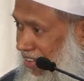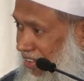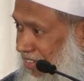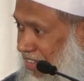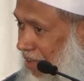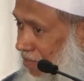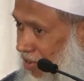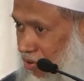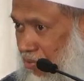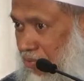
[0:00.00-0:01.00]
See,
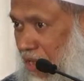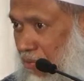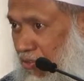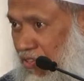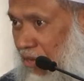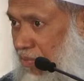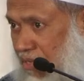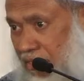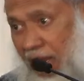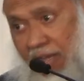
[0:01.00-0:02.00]
every Muslim is
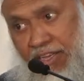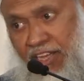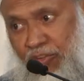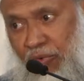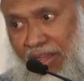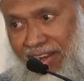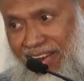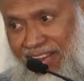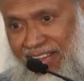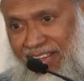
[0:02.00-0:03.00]
a da'i as well.
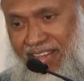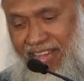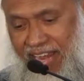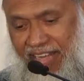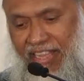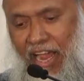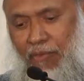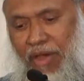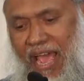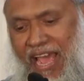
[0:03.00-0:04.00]
And
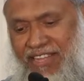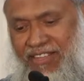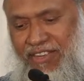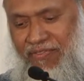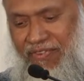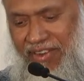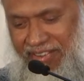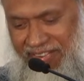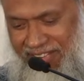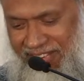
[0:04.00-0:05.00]
da'wah has
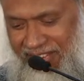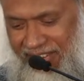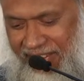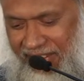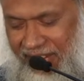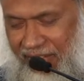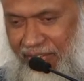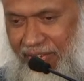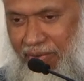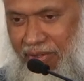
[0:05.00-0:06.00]
different, you
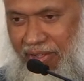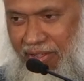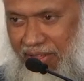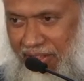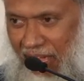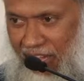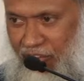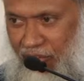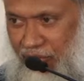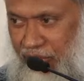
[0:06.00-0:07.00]
know,
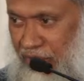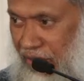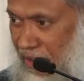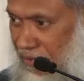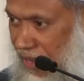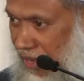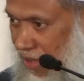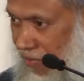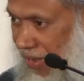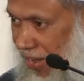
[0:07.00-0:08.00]
according to your uh,
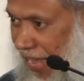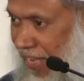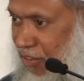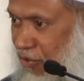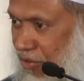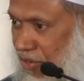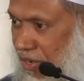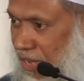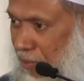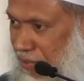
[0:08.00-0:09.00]
level and your
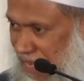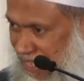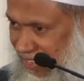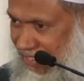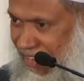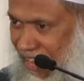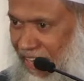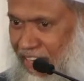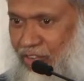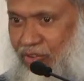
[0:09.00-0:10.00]
ability
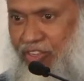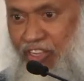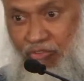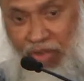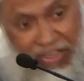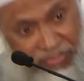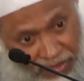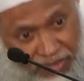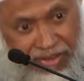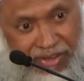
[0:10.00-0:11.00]
and your
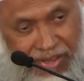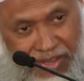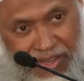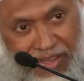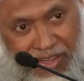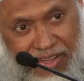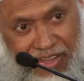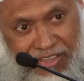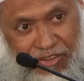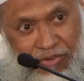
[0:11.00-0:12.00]
situation.
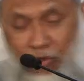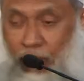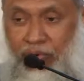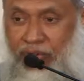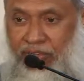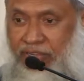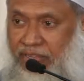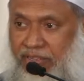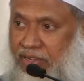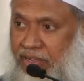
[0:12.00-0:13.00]
So nobody
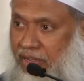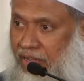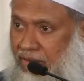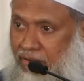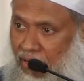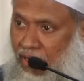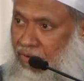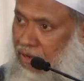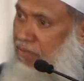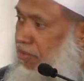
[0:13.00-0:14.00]
is uh, totally
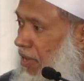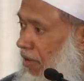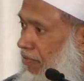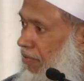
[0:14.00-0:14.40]
for himself.